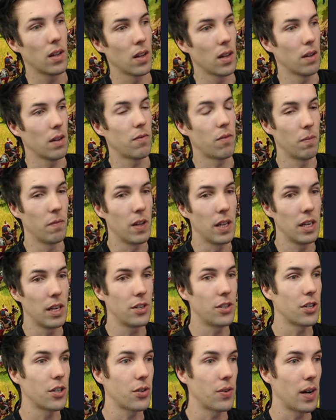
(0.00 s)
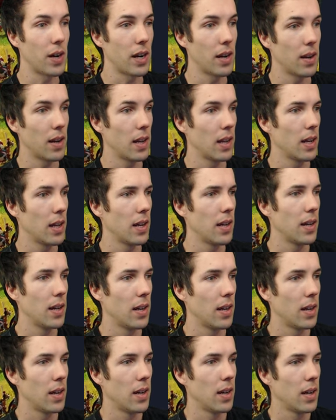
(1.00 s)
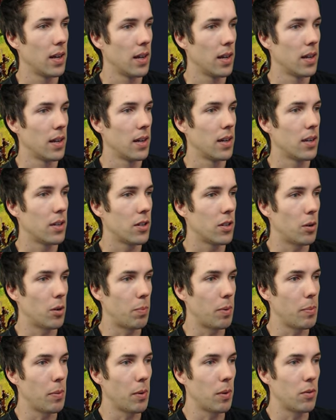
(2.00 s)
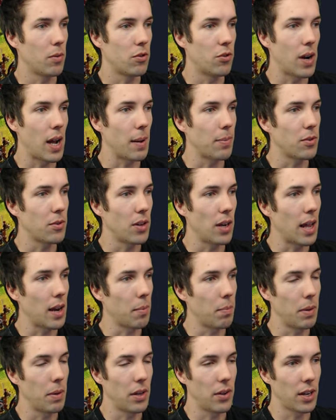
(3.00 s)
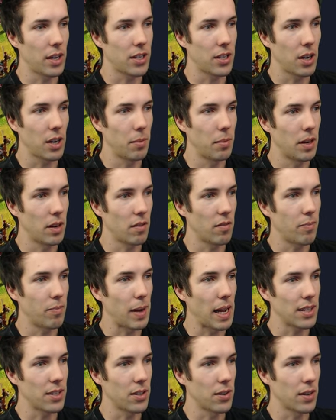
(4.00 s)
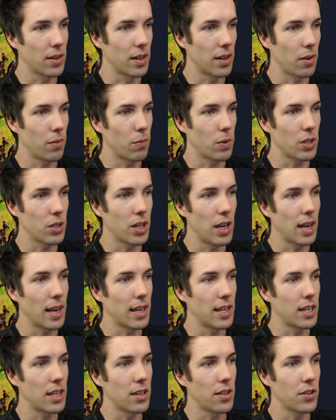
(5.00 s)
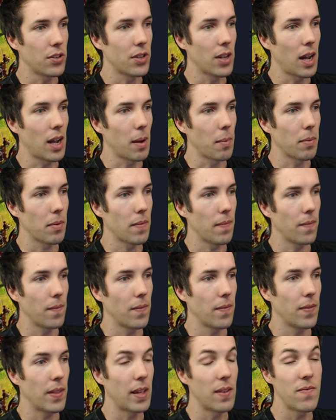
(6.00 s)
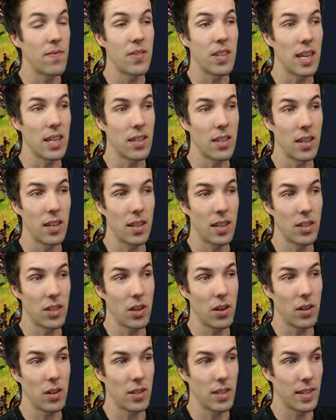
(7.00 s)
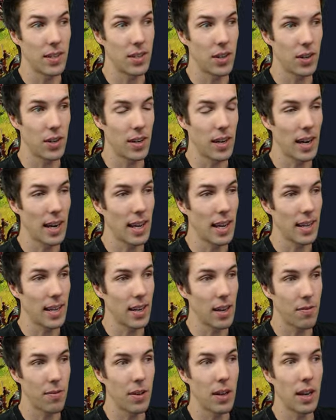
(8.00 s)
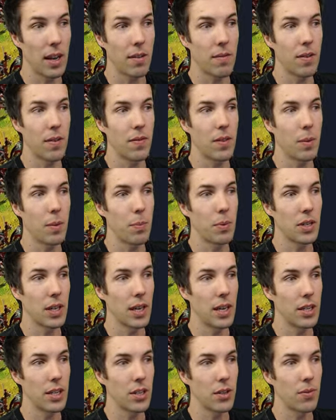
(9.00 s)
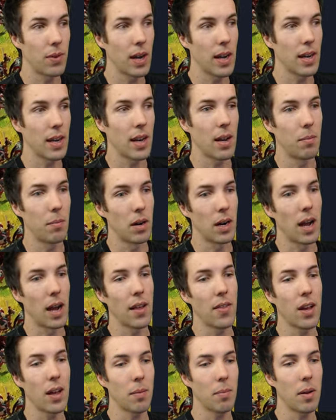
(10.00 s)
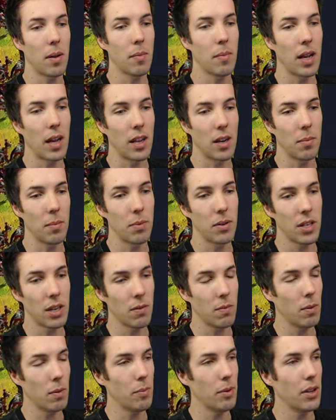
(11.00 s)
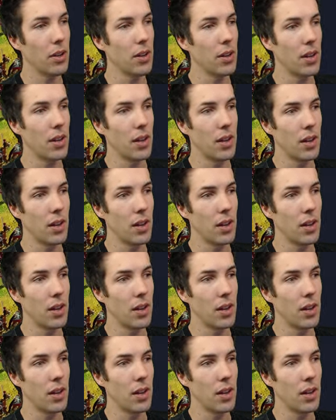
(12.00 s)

from villagers, right? So people dropped a lot of buildings in the middle of battle, and it was not easy to stop. They've tested this a lot internally, and they feel like fifty percent is the right number. I thought maybe one hundred percent will be good.